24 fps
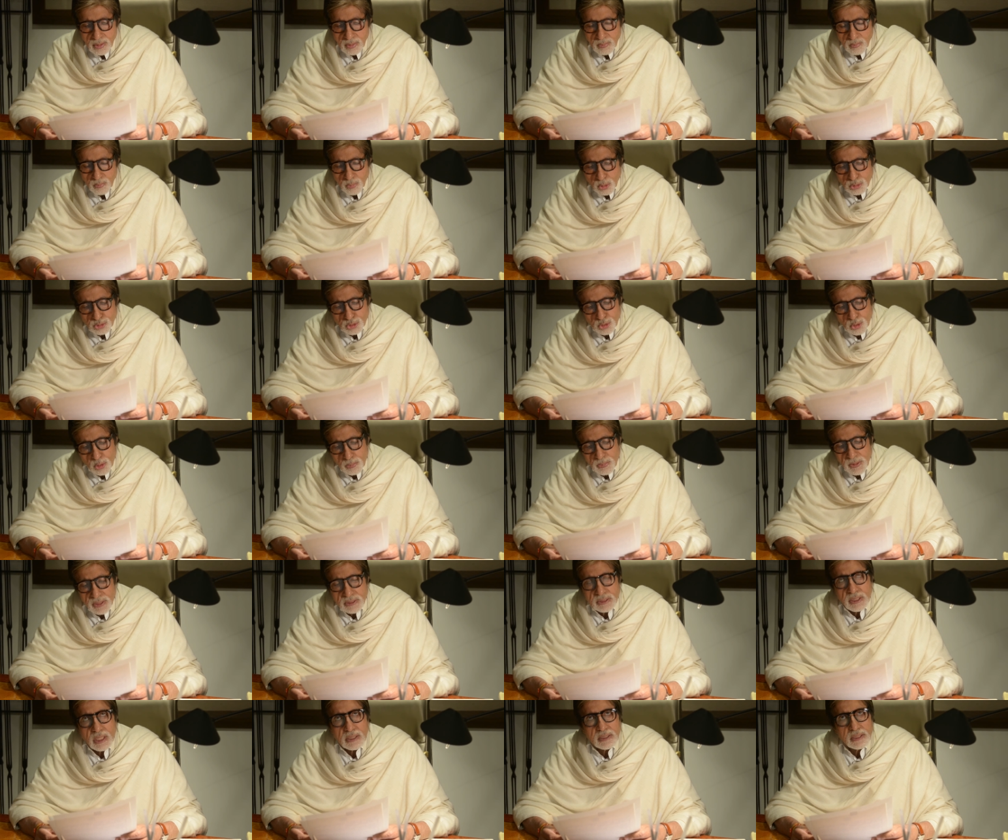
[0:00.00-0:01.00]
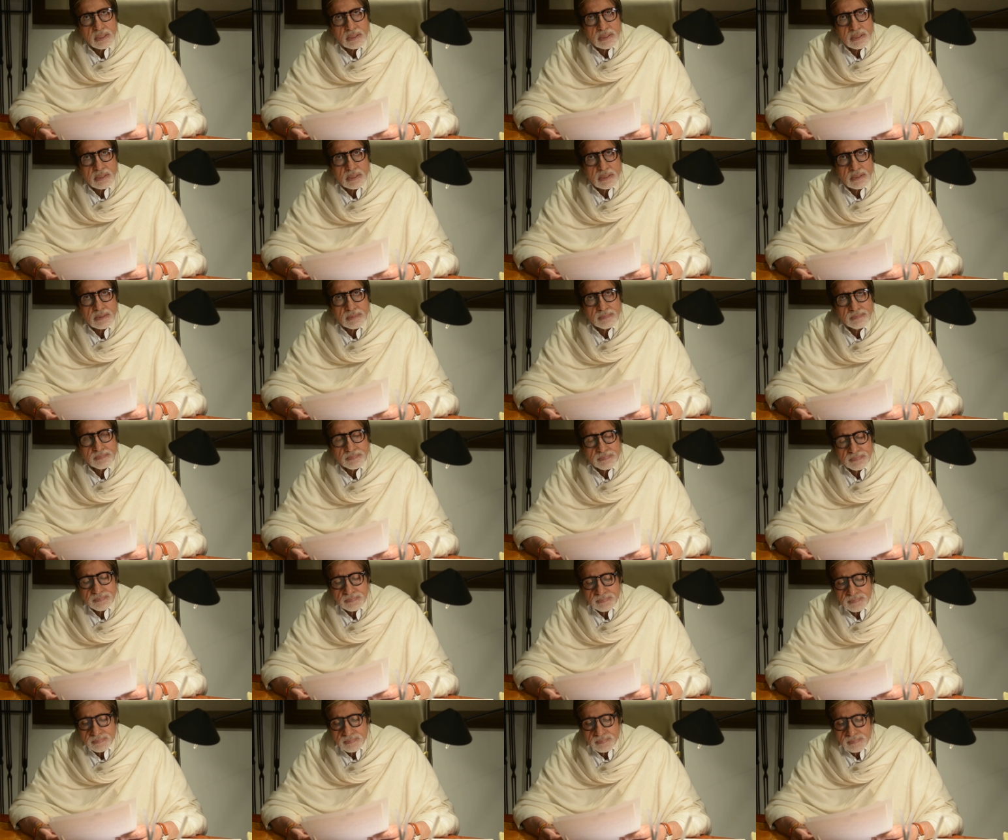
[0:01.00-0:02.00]
Both your Pardadas
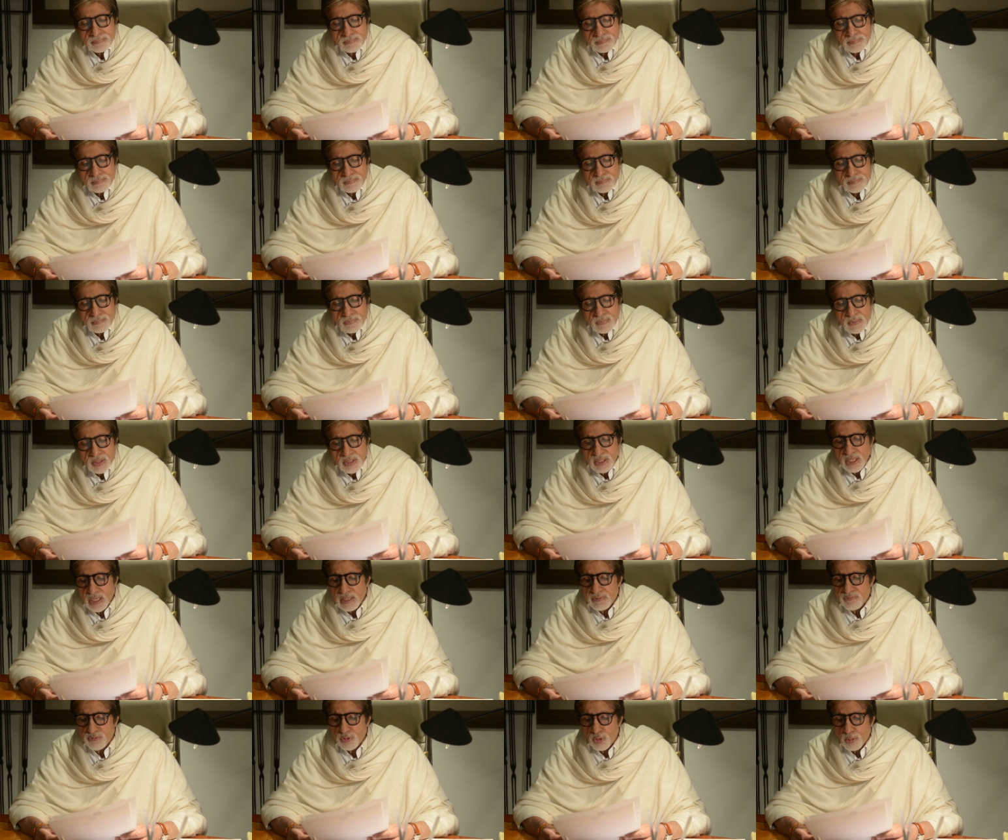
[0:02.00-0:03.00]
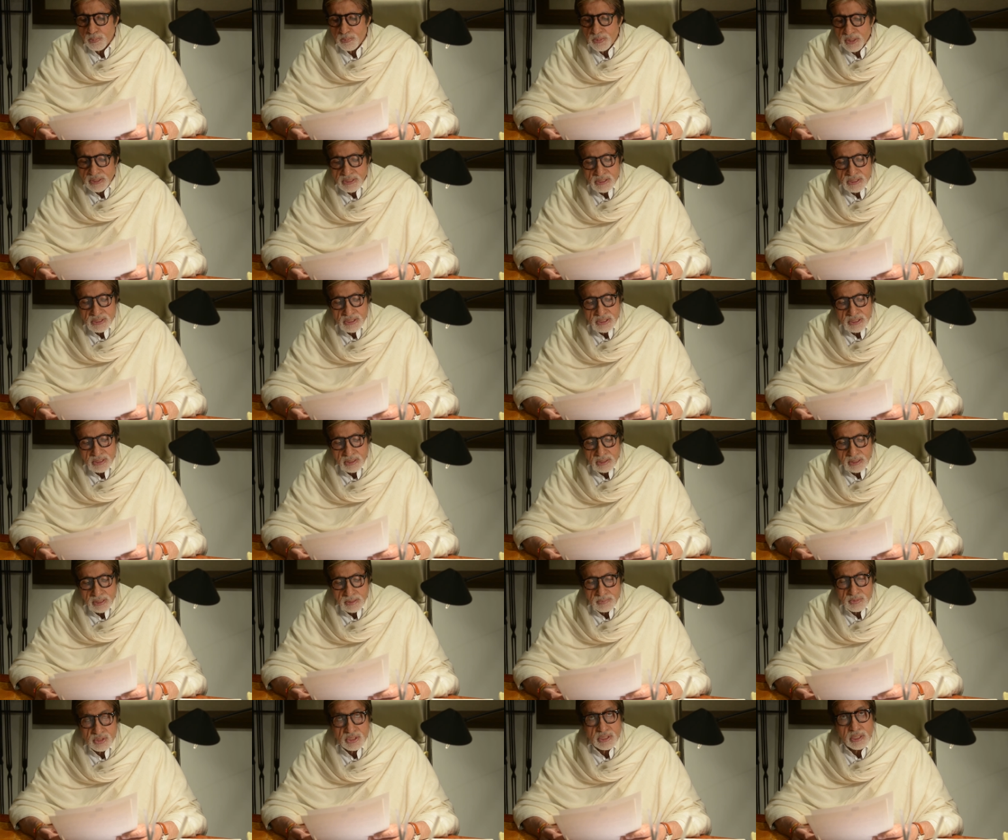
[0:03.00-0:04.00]
gave your present
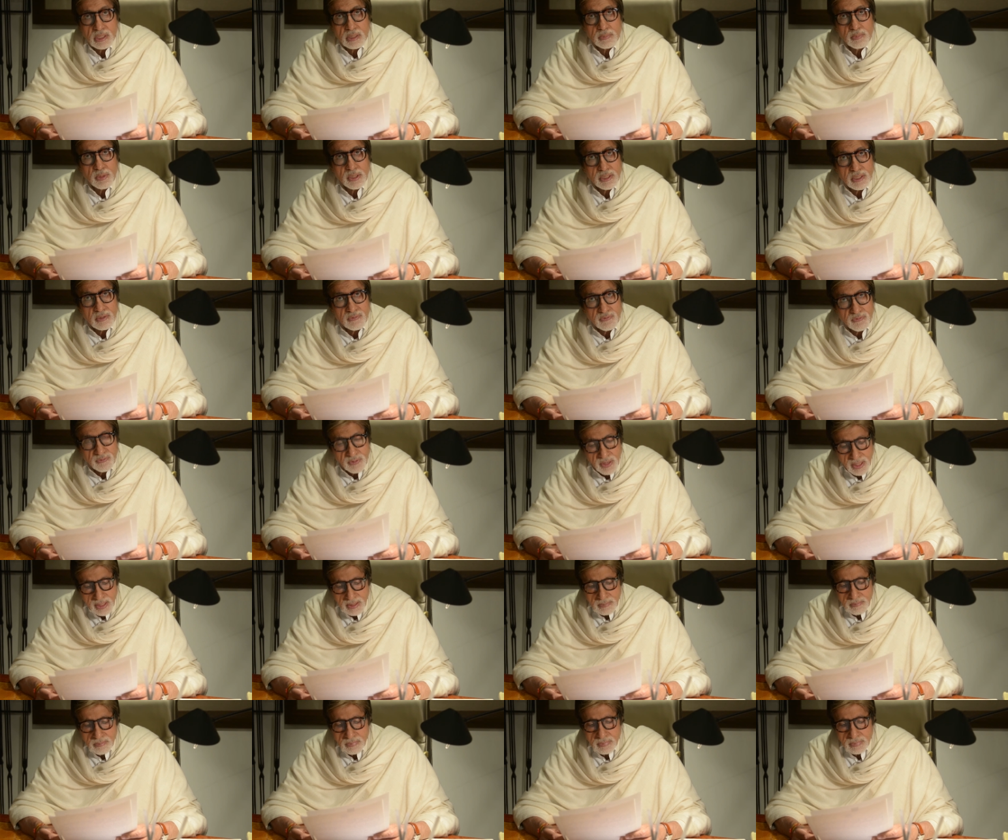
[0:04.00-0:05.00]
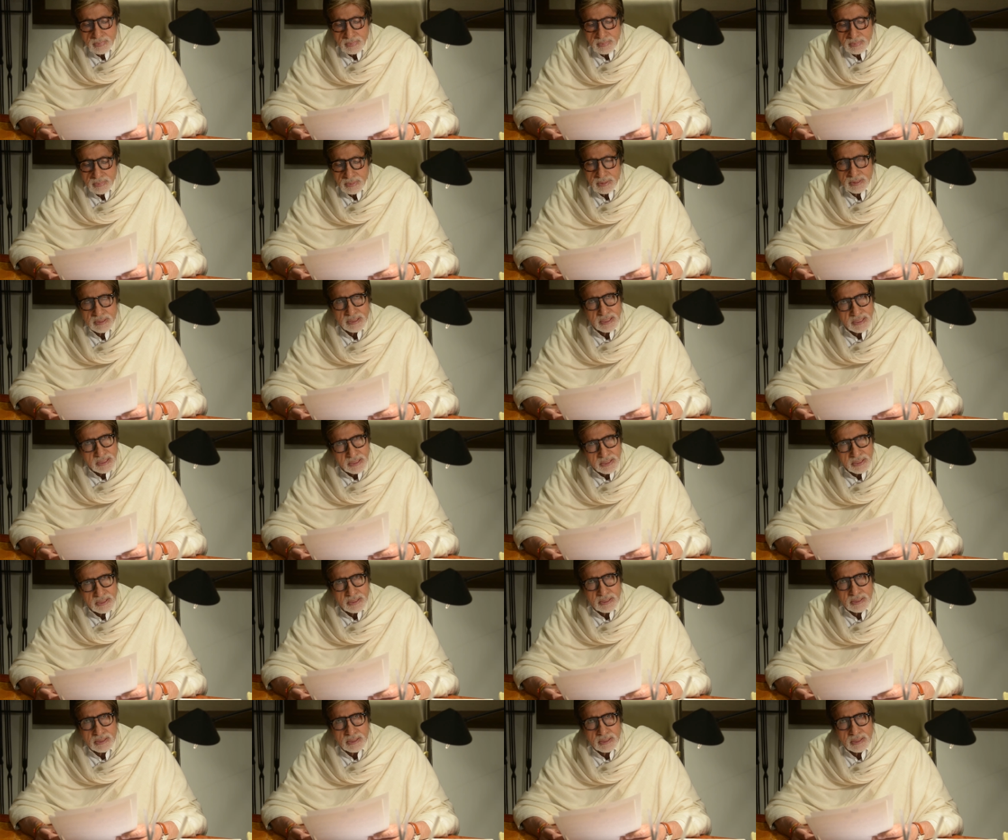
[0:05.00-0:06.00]
surname celebrated fame,
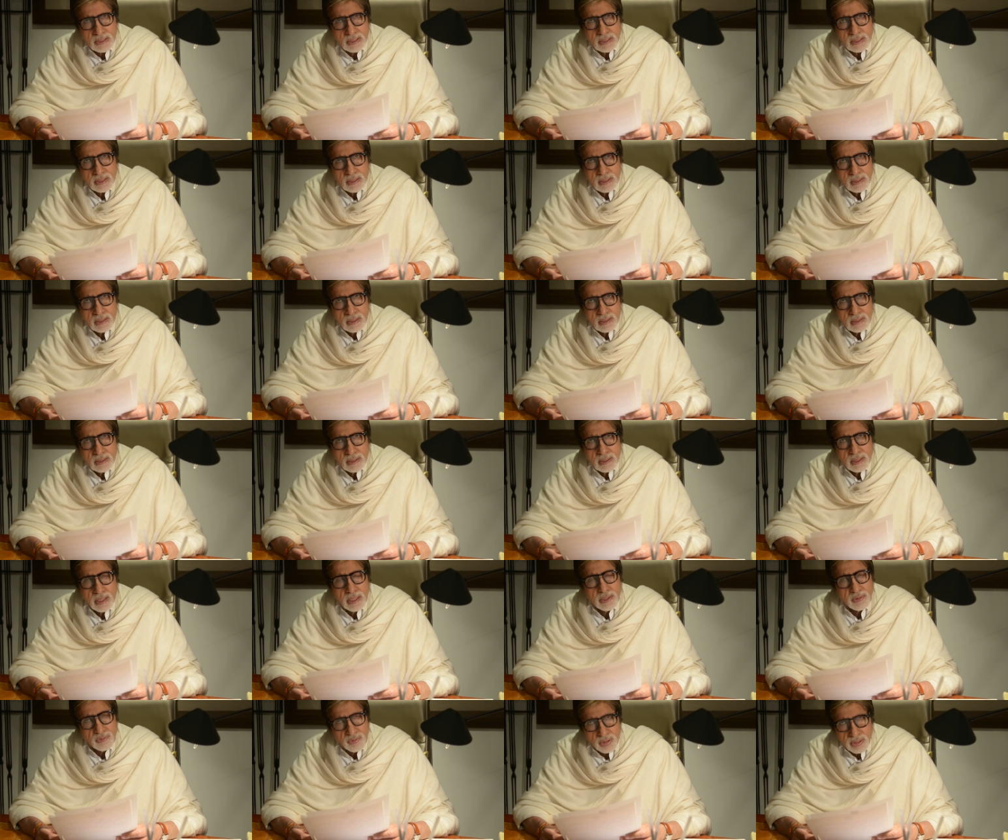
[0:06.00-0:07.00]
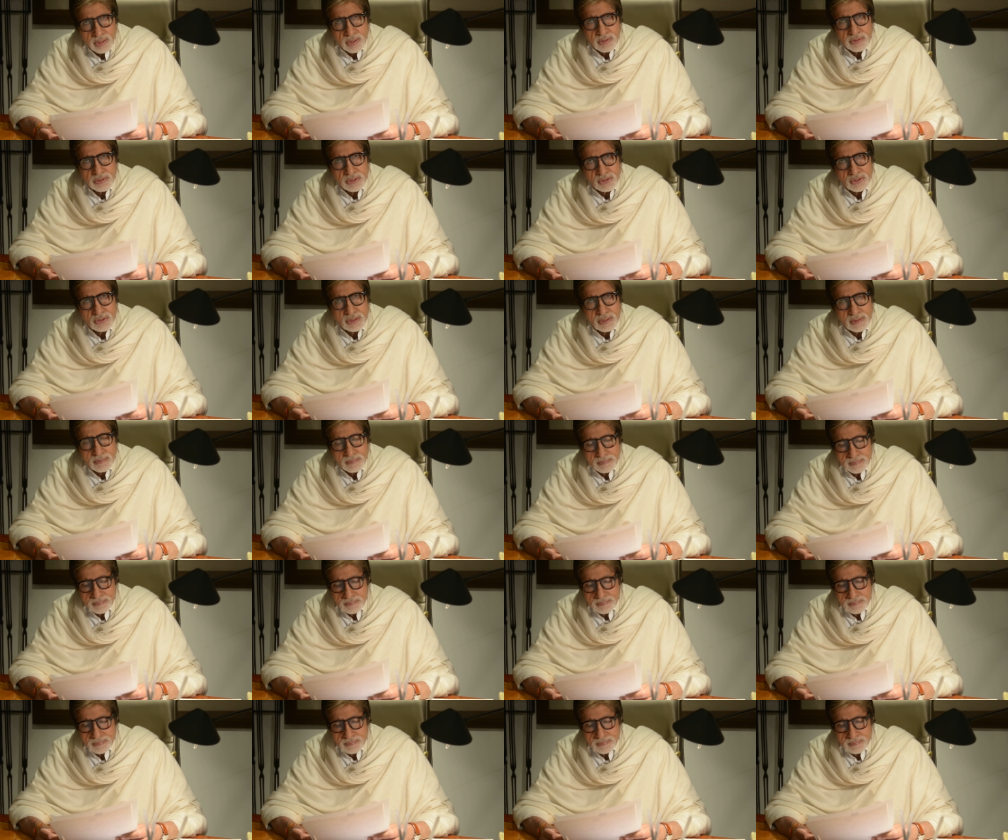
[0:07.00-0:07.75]
dignity, and recognition.